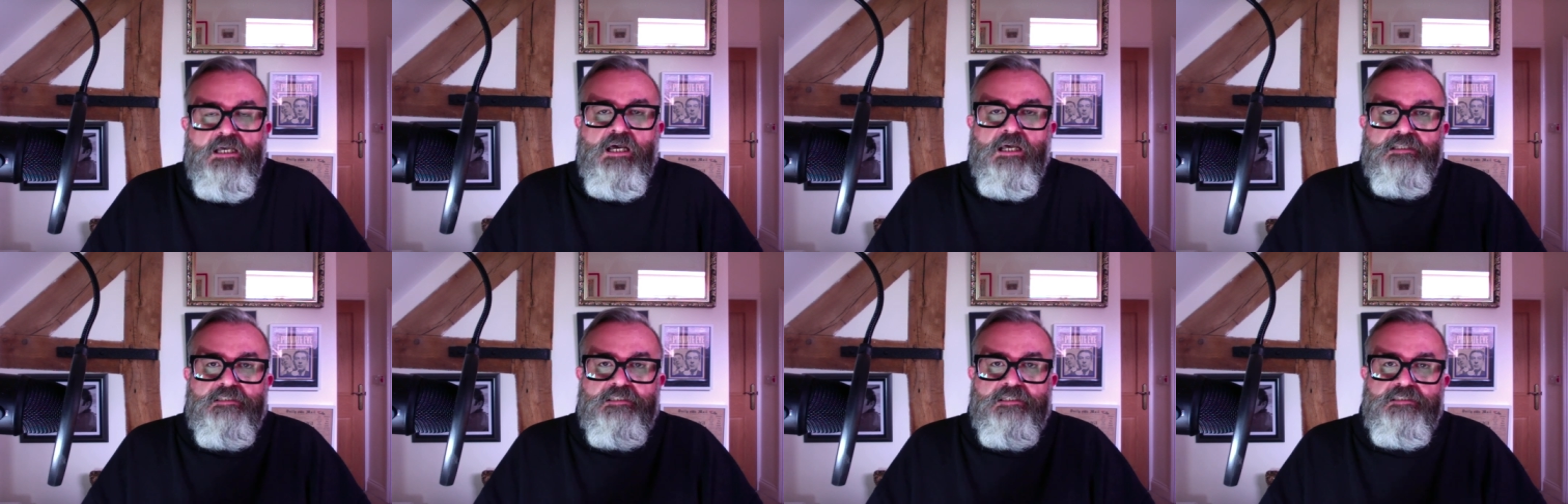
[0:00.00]

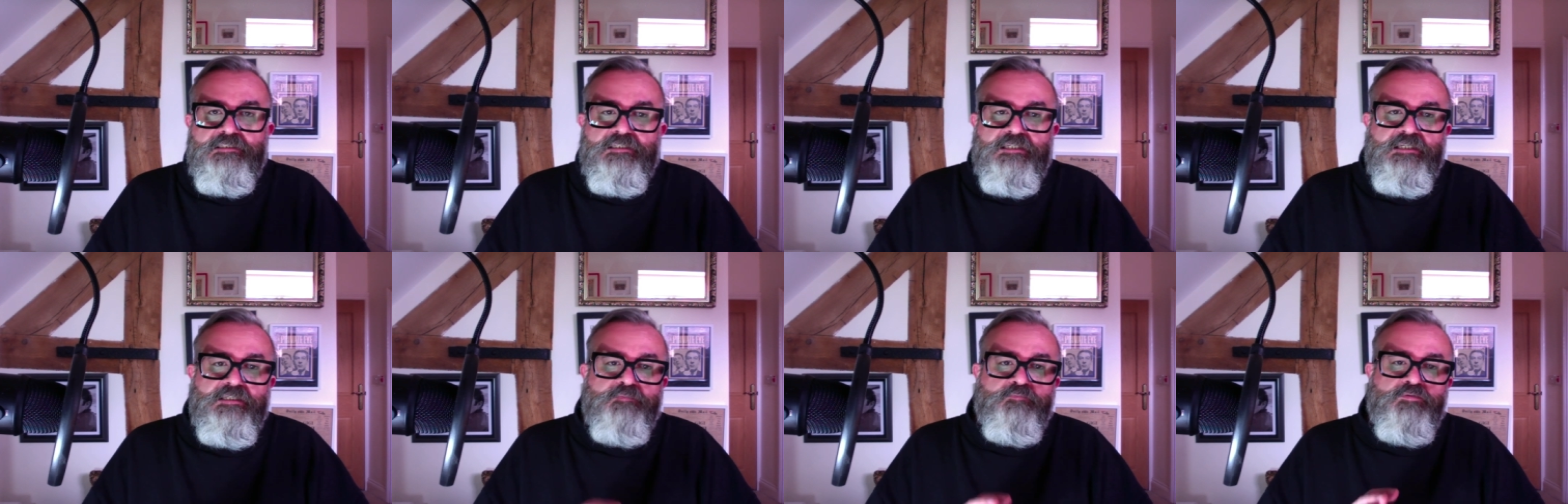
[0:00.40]
This
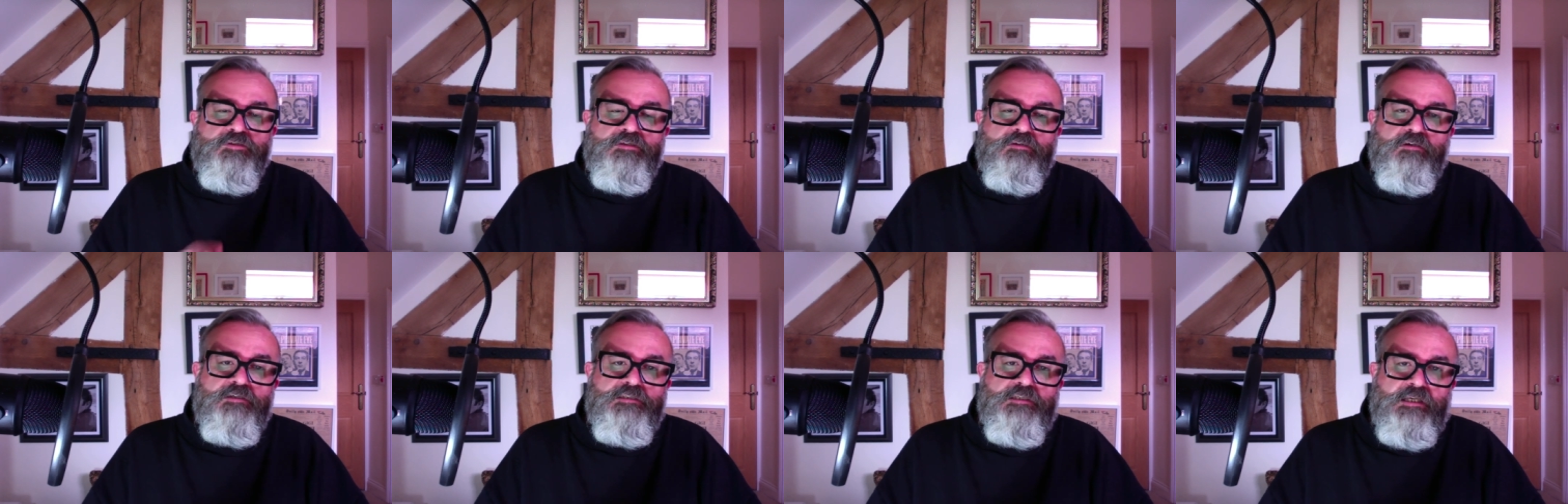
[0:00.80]
is
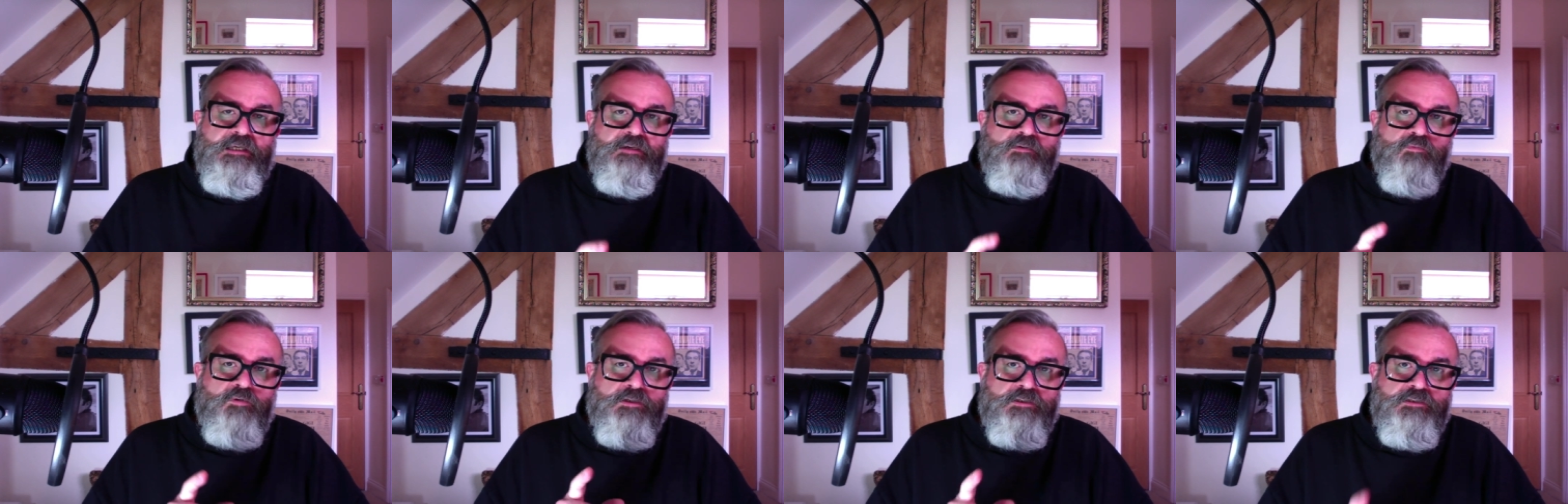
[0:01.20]

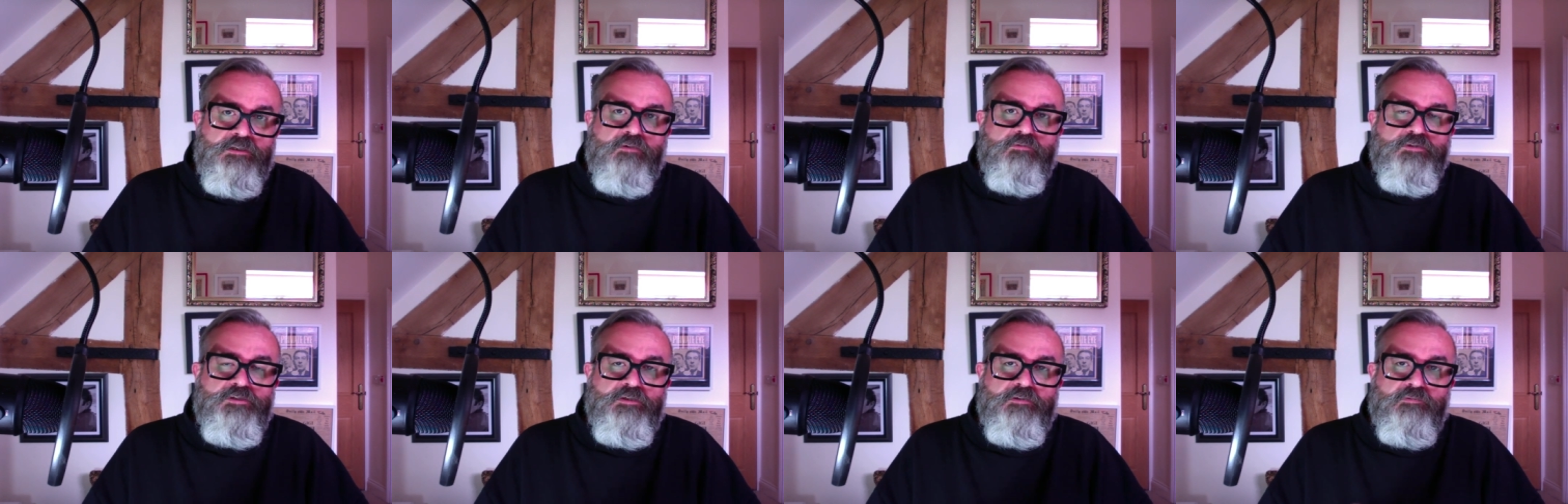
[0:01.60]
precisely what I
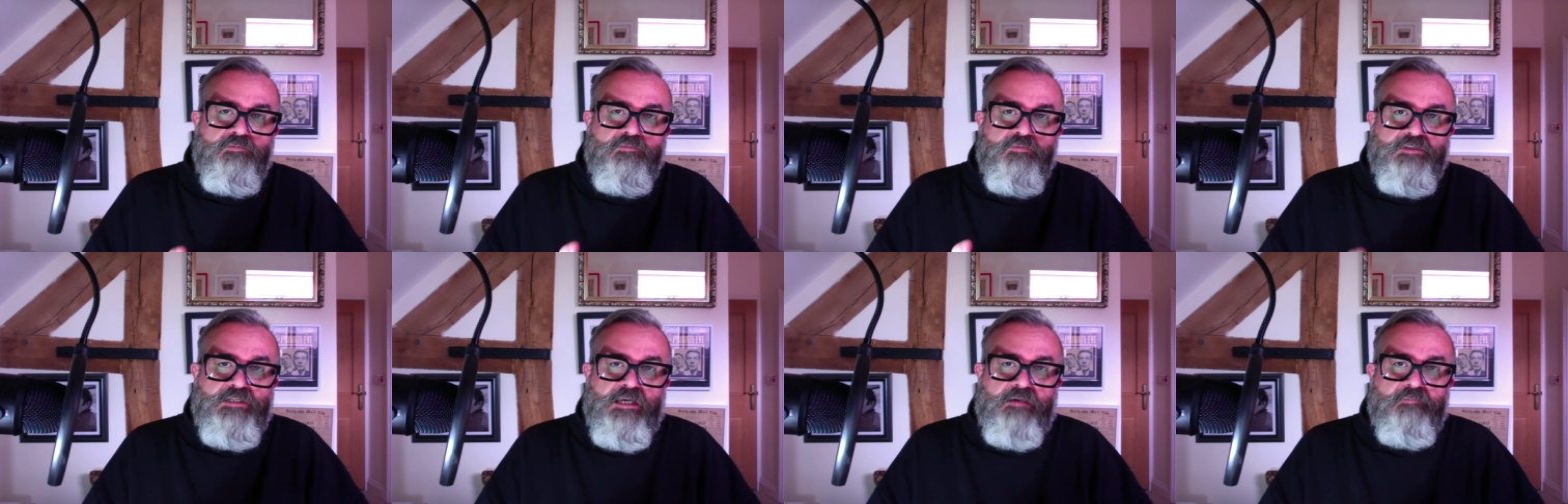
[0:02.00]
told you
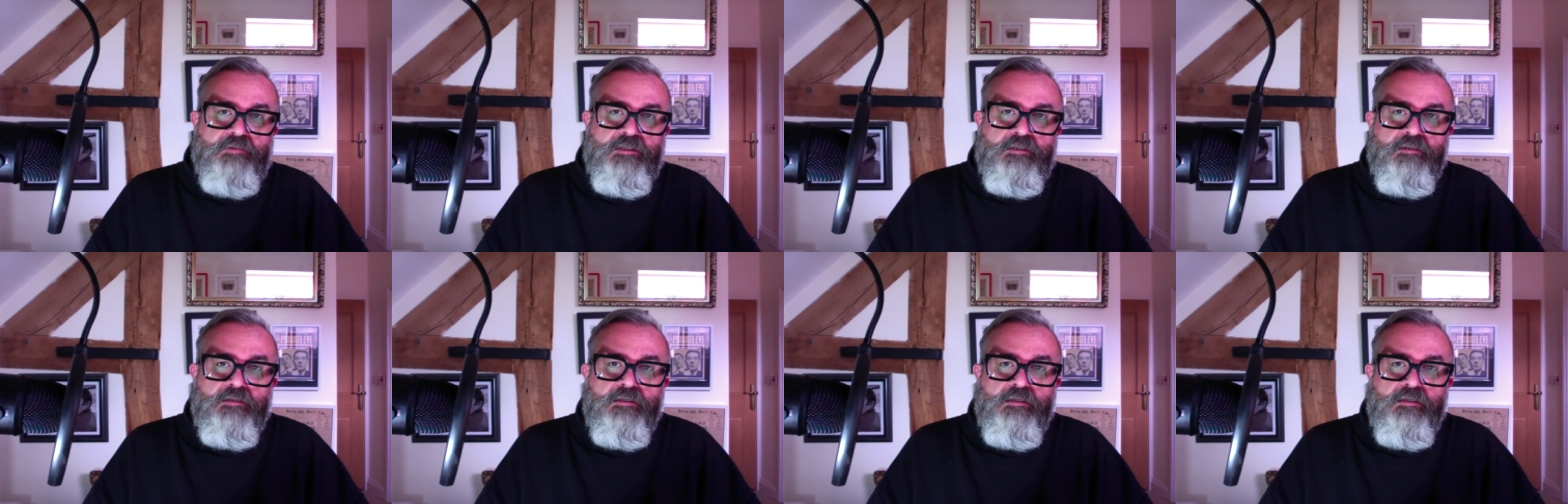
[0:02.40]
was happening.